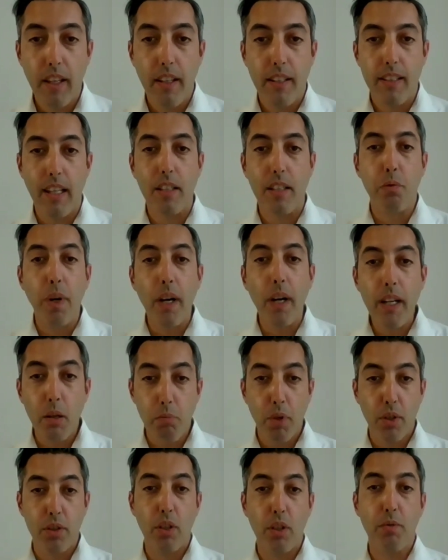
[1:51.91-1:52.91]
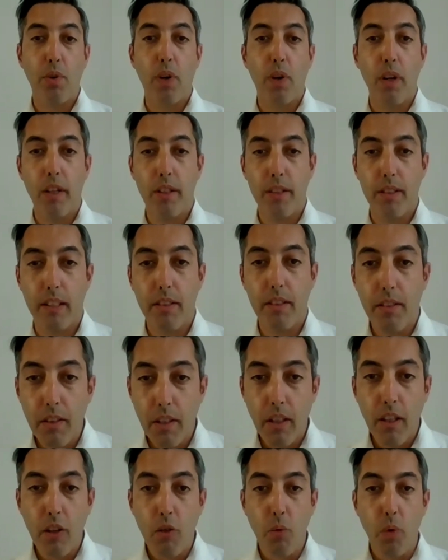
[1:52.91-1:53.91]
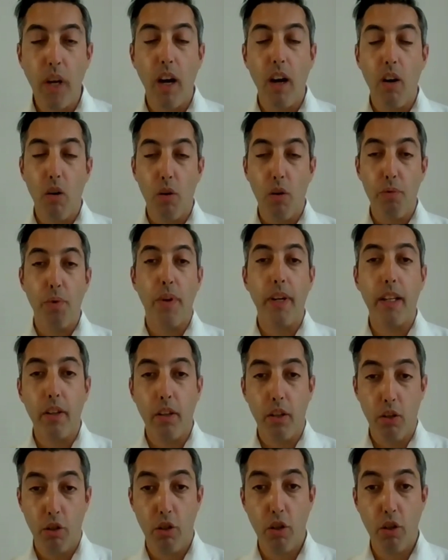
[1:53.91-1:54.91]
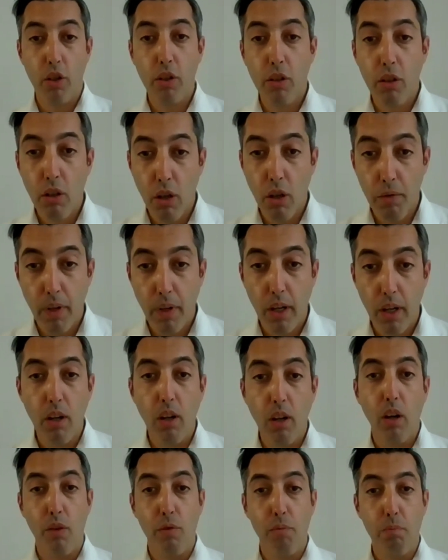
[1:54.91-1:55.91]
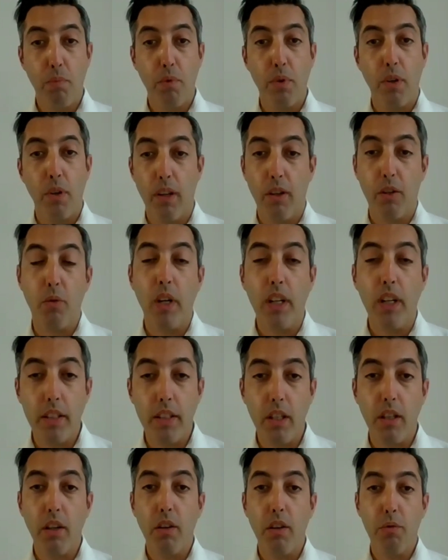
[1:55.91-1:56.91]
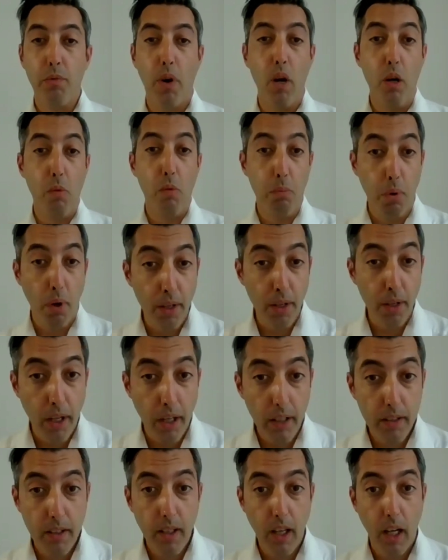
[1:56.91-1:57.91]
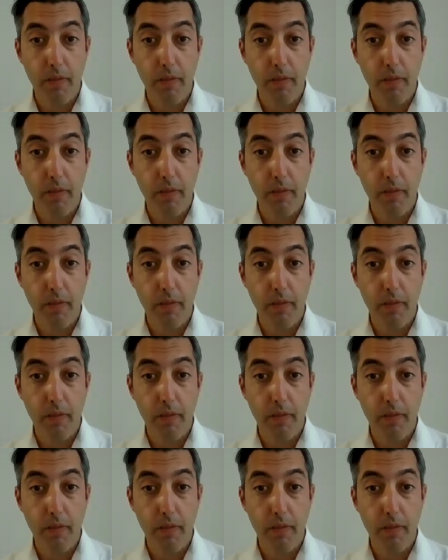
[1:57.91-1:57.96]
That's very important for us that we are offering a good level of quality for our product.